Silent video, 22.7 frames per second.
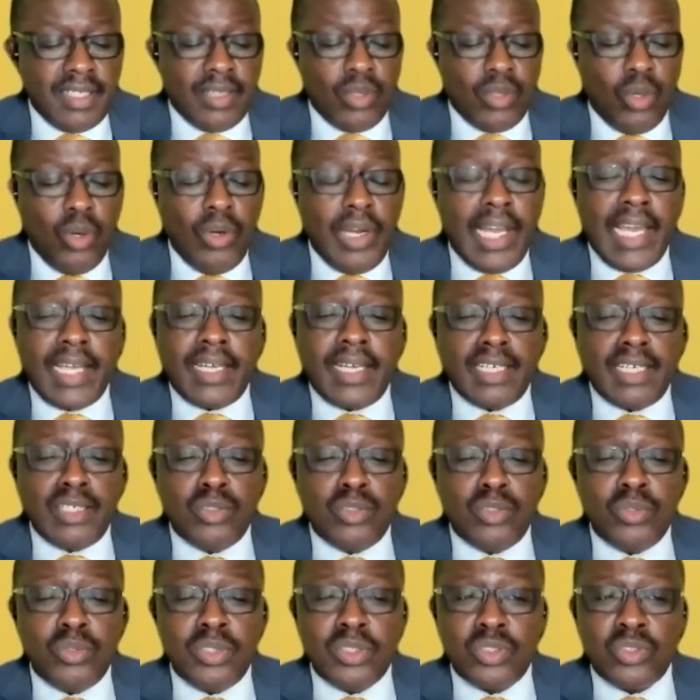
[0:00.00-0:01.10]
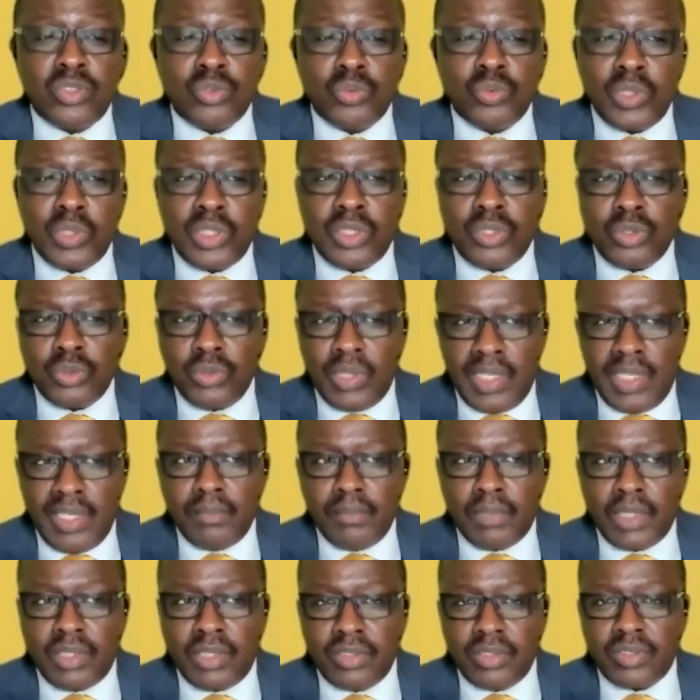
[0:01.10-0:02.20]
All I can do is to wish you well
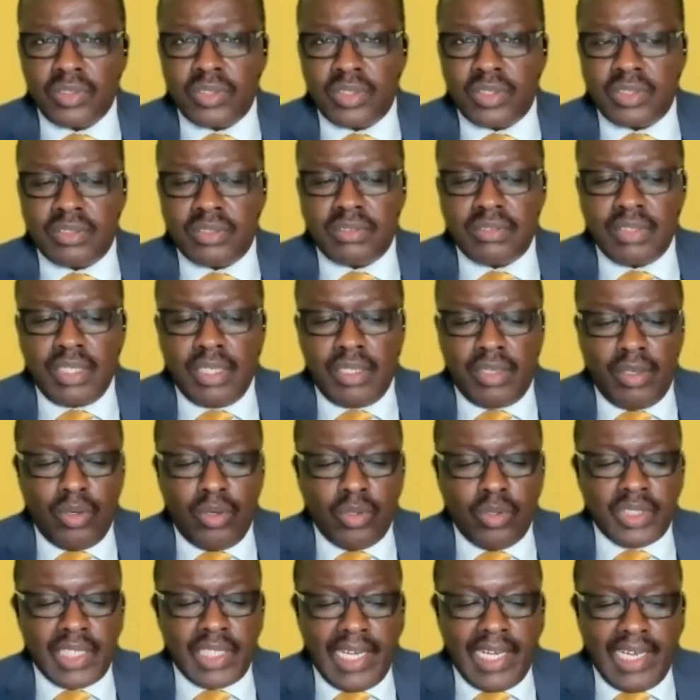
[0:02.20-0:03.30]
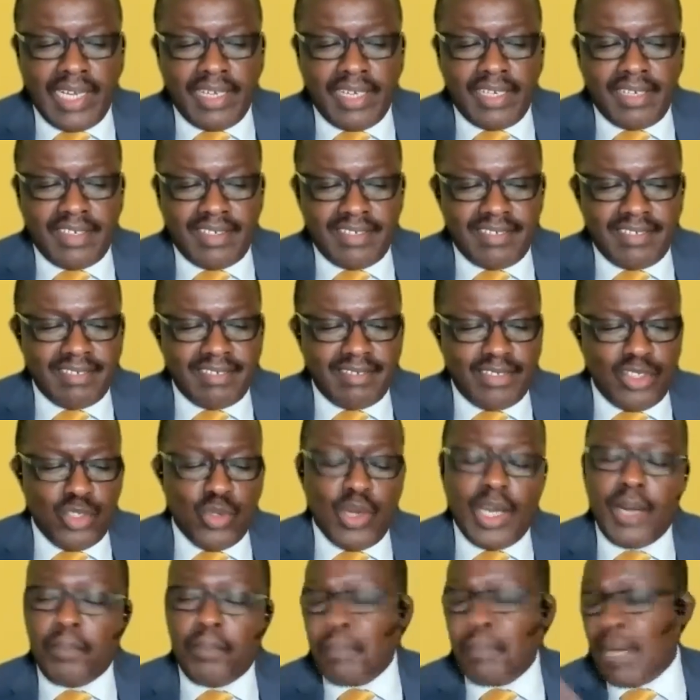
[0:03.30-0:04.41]
because it looks like you
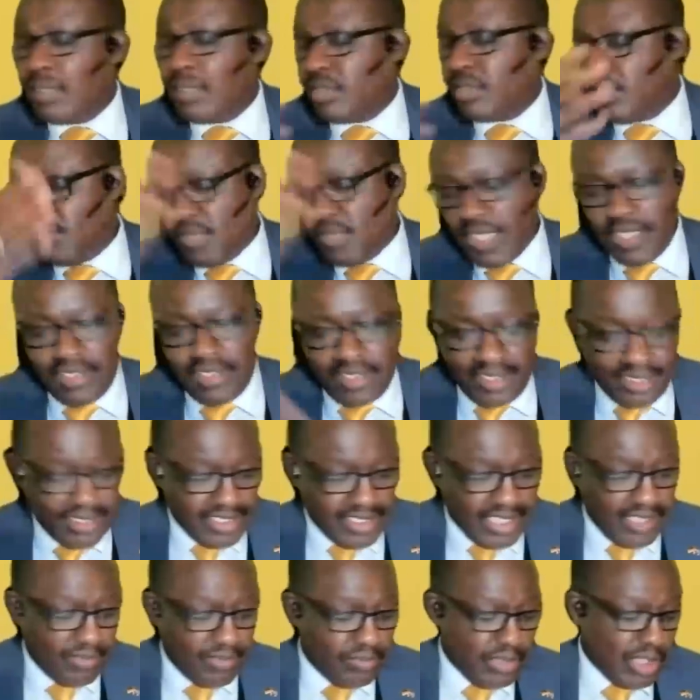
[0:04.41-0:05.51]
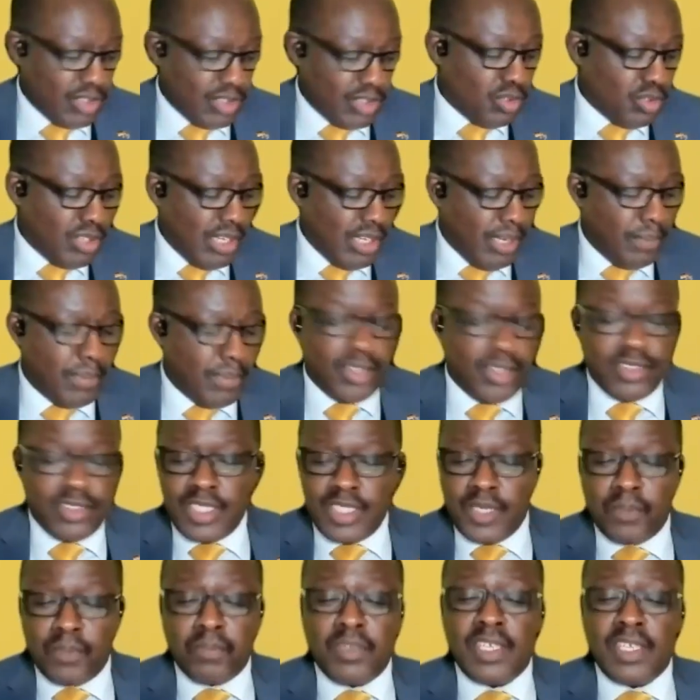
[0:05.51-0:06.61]
are part of the girls I've been talking about,
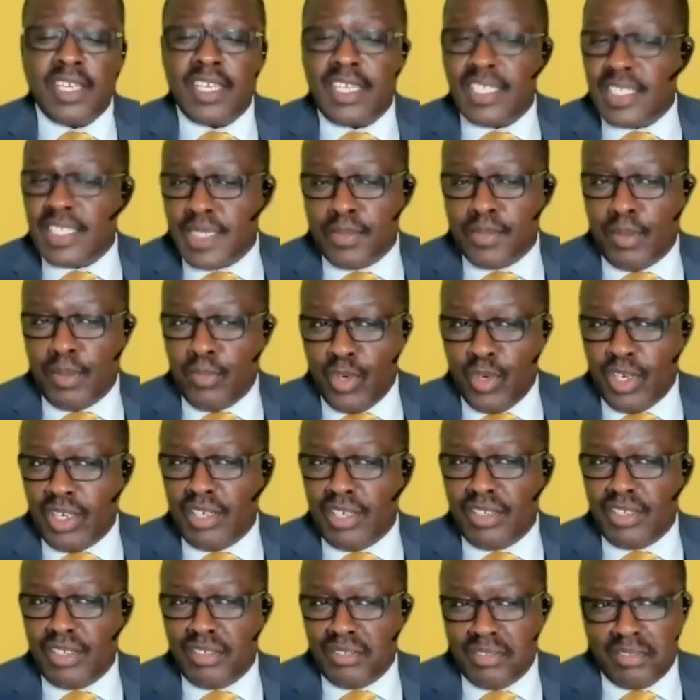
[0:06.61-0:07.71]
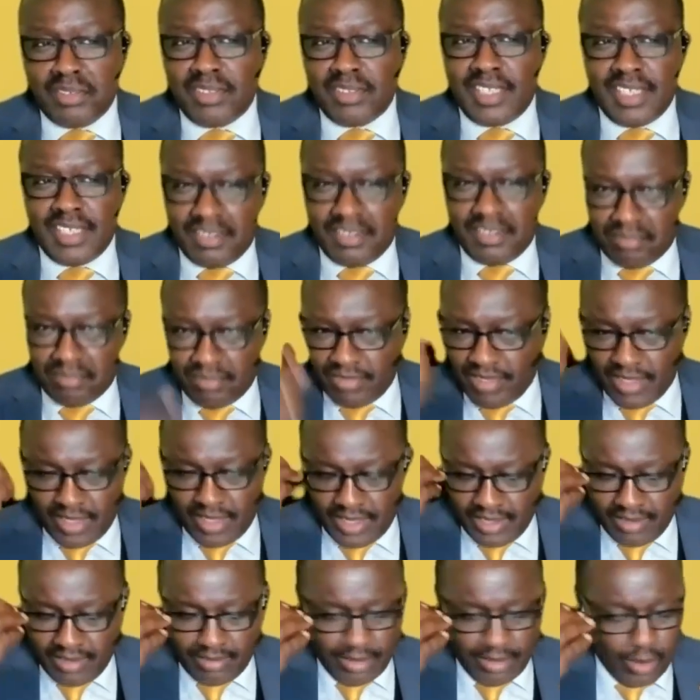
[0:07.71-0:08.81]
Jepkigen, Jebamuren, you know, the,
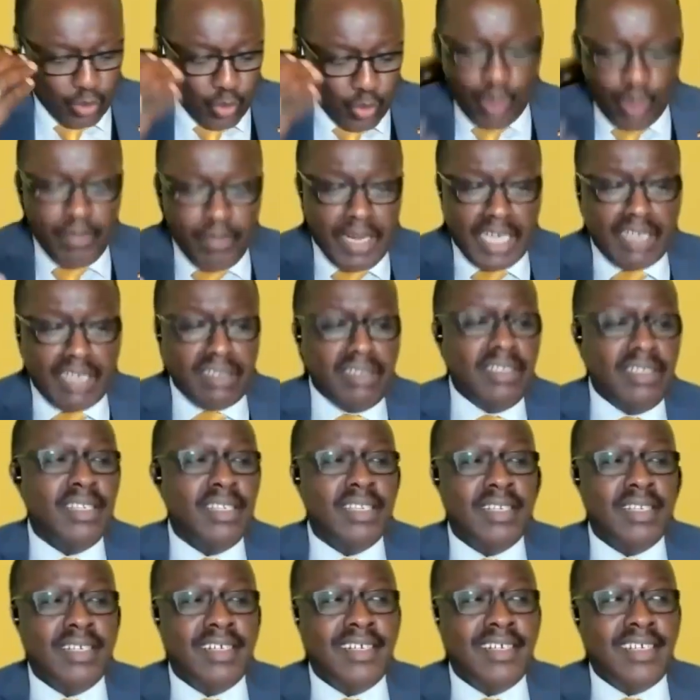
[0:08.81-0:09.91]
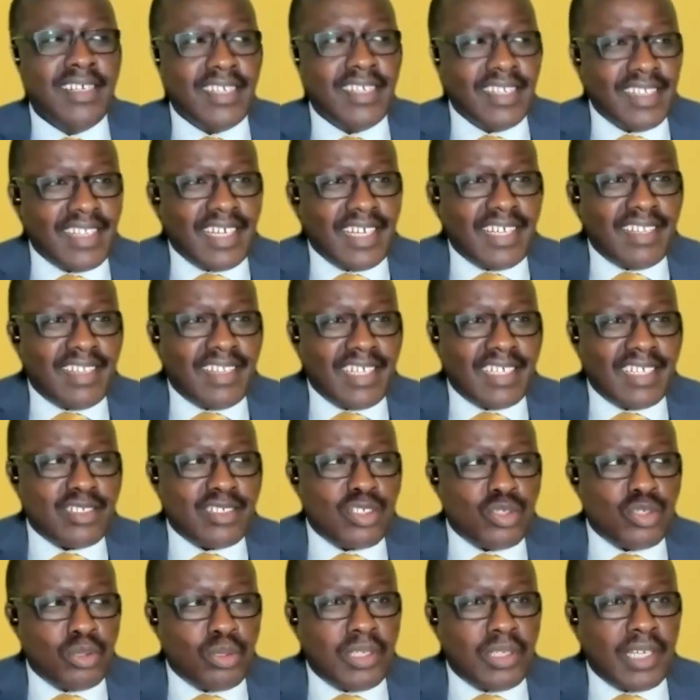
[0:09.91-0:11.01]
the, the woman that, that
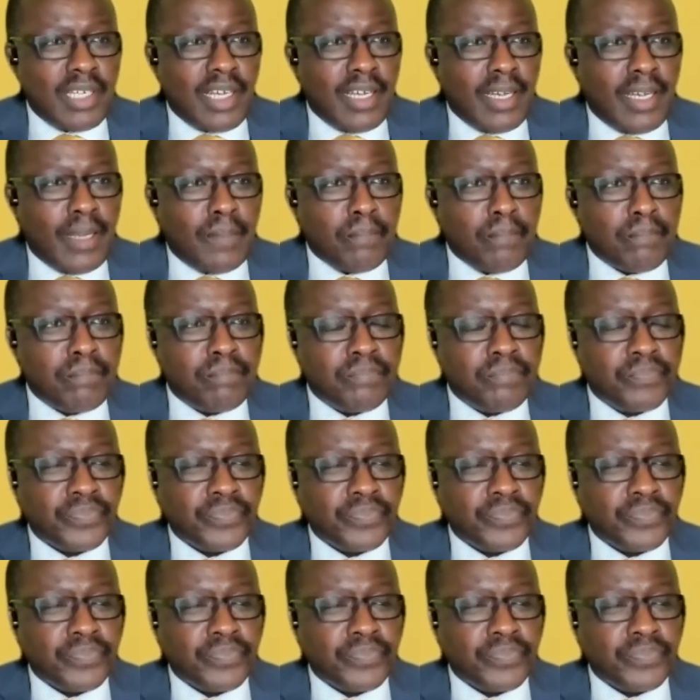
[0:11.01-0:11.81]
should um,